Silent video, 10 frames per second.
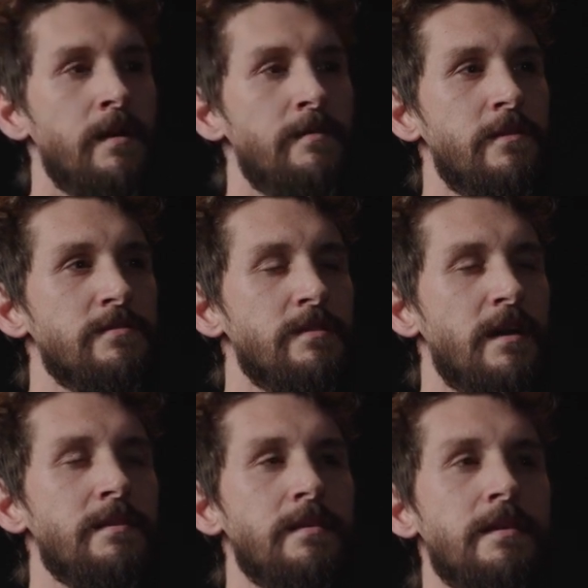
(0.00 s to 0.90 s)
There's a
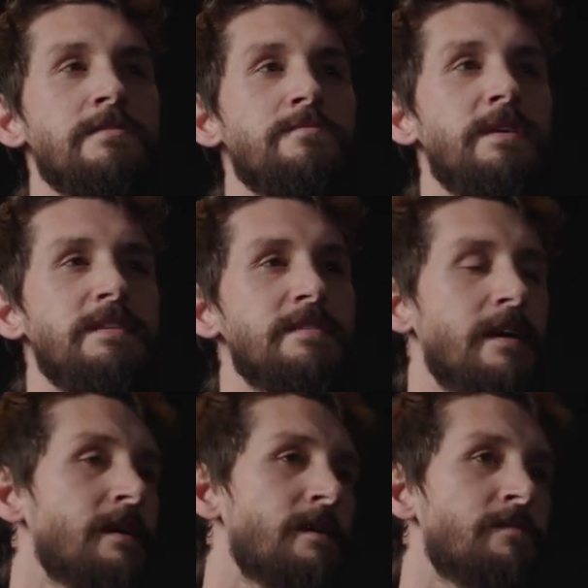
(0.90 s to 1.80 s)
lot of things we
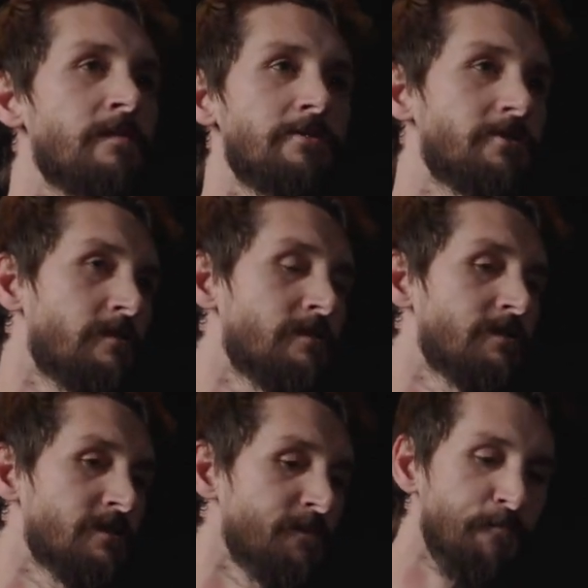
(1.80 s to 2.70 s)
say in the
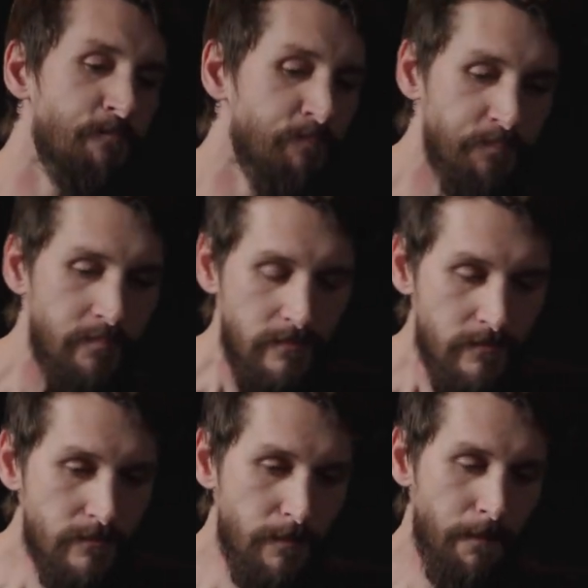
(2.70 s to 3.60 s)
church
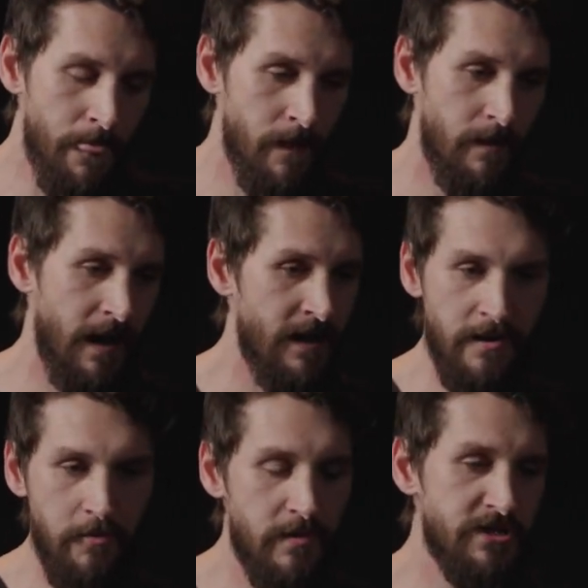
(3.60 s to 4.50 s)
and
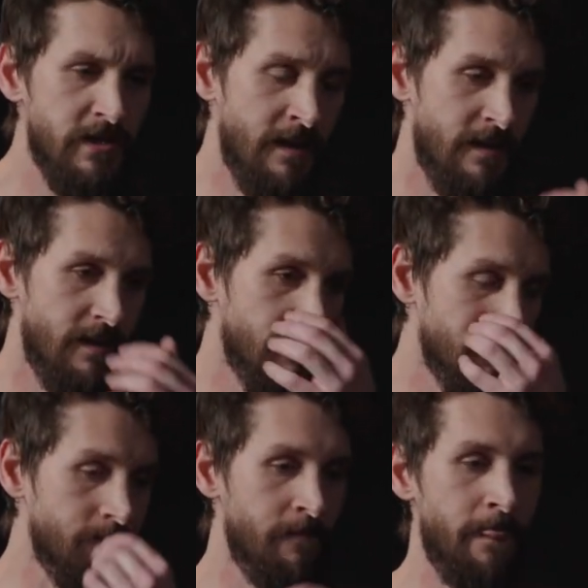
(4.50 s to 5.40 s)
in Christianity
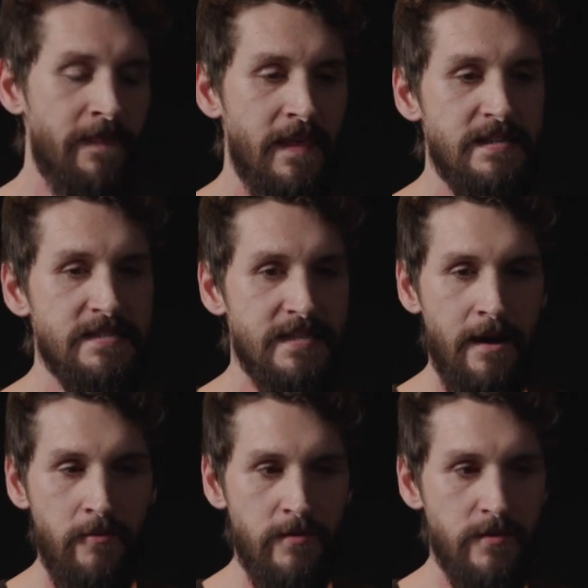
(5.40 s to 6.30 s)
that they
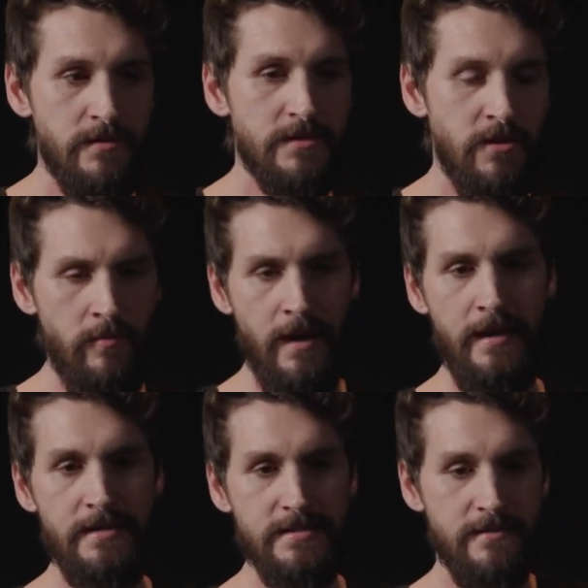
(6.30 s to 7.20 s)
sound so
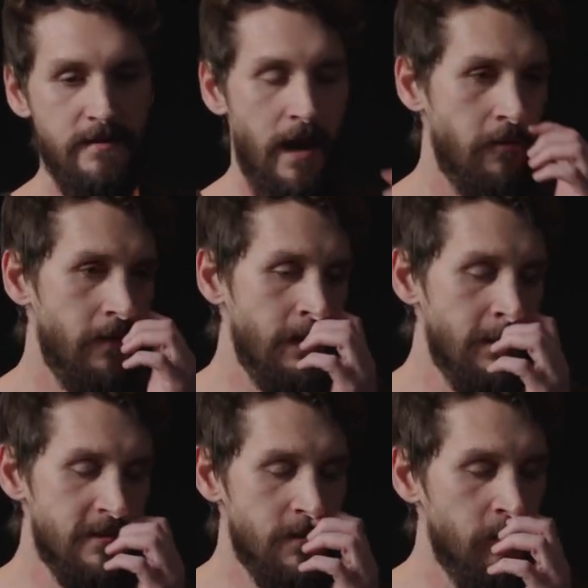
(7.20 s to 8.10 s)
nice, and you can
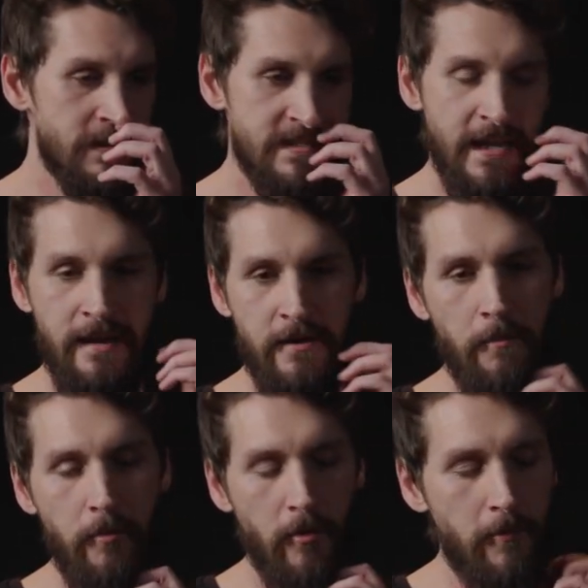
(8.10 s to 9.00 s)
hear someone say it in a
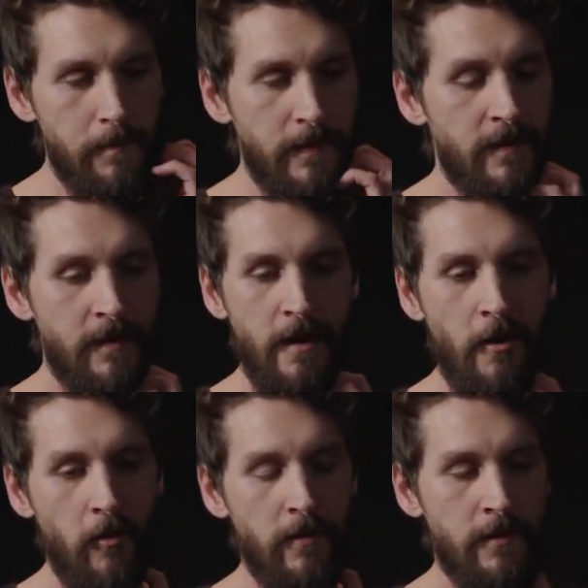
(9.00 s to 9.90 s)
pulpit
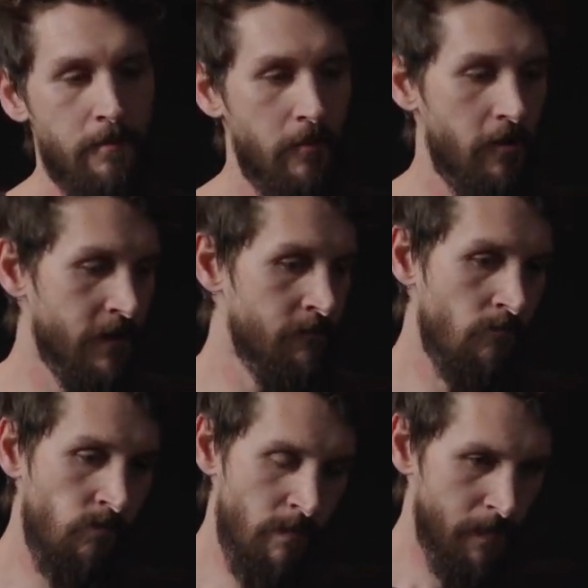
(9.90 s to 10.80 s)
or in a book,
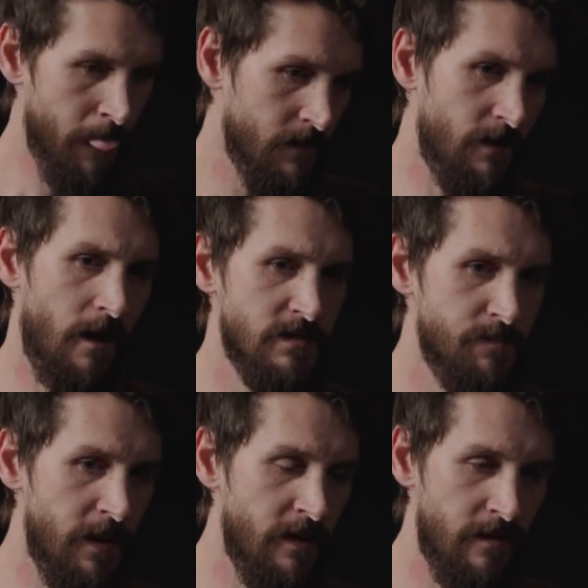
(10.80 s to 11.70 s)
God's
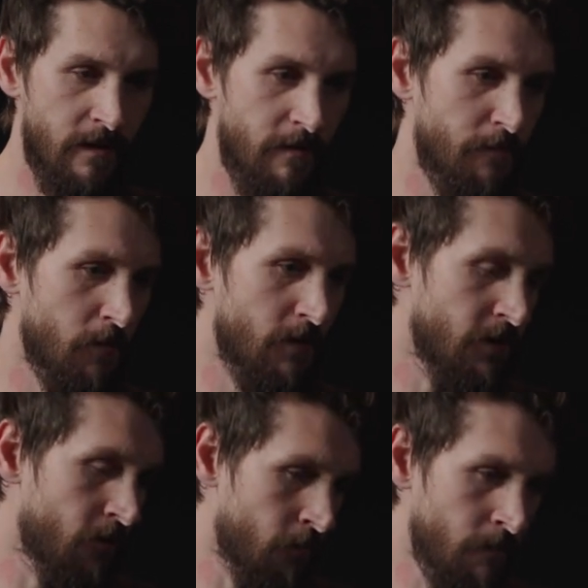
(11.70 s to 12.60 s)
big enough, or
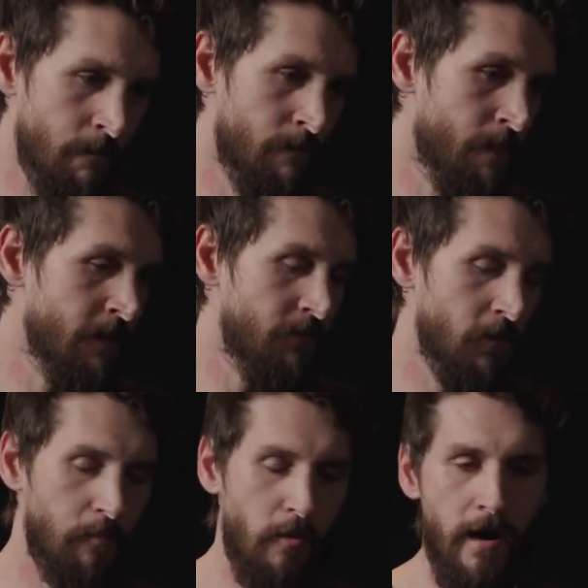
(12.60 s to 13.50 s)
if
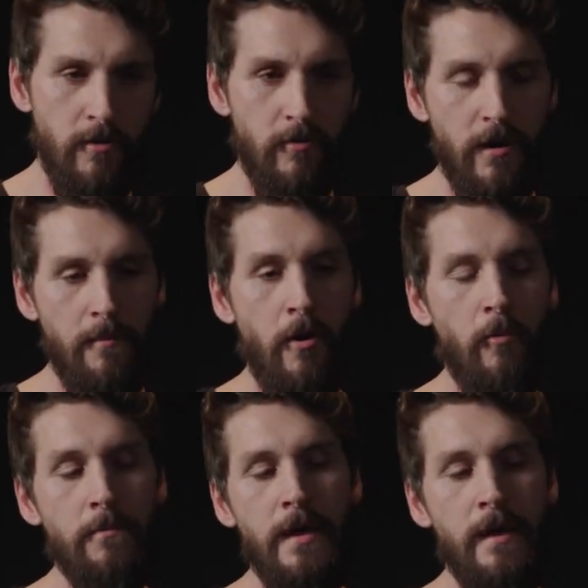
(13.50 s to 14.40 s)
you're a prodigal, come home.